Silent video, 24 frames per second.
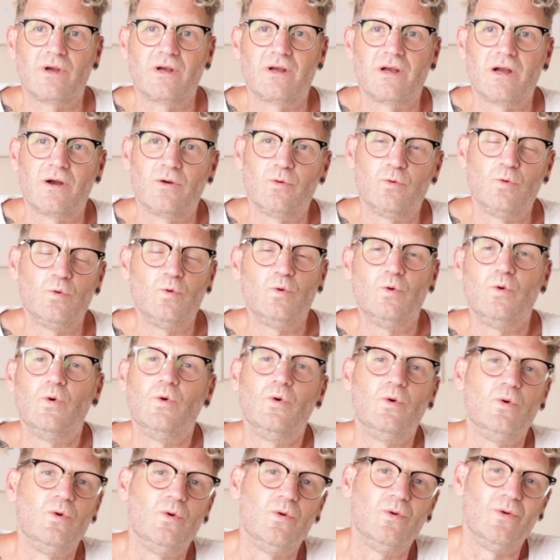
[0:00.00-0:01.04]
and go,
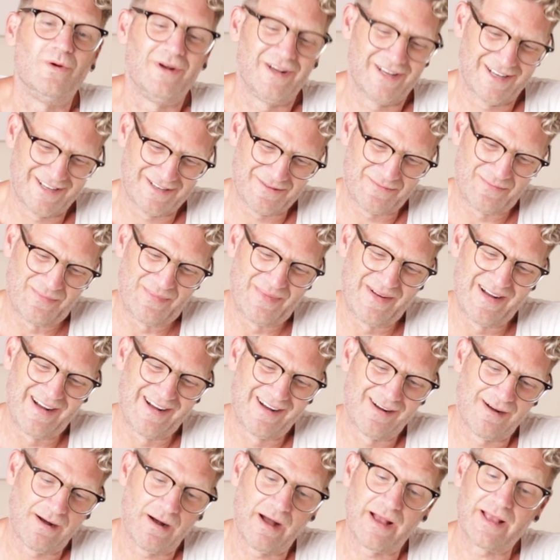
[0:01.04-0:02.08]
ooh,
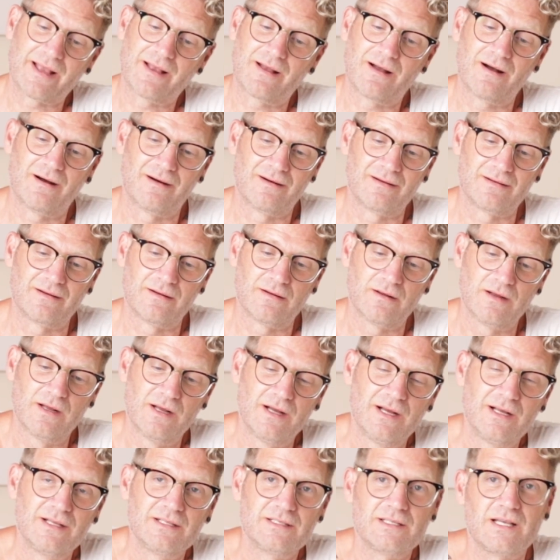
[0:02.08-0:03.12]
but I can't
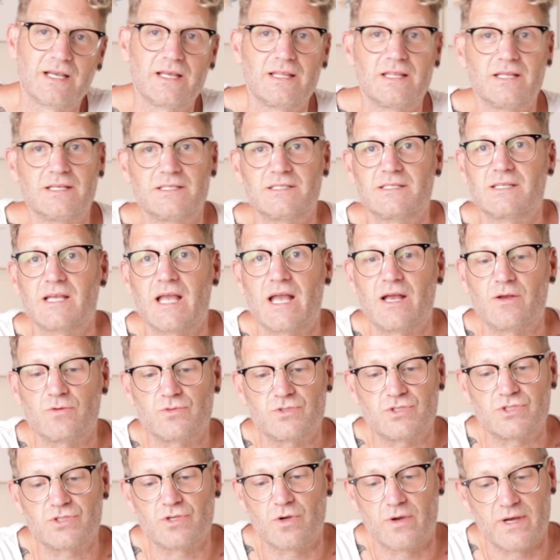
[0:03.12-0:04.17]
take this
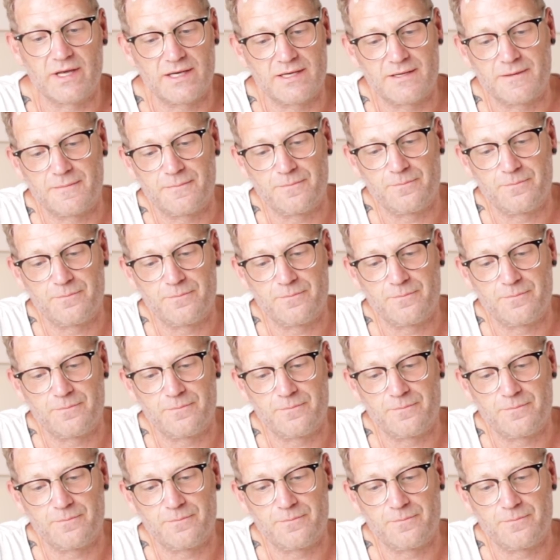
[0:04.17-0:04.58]
outside.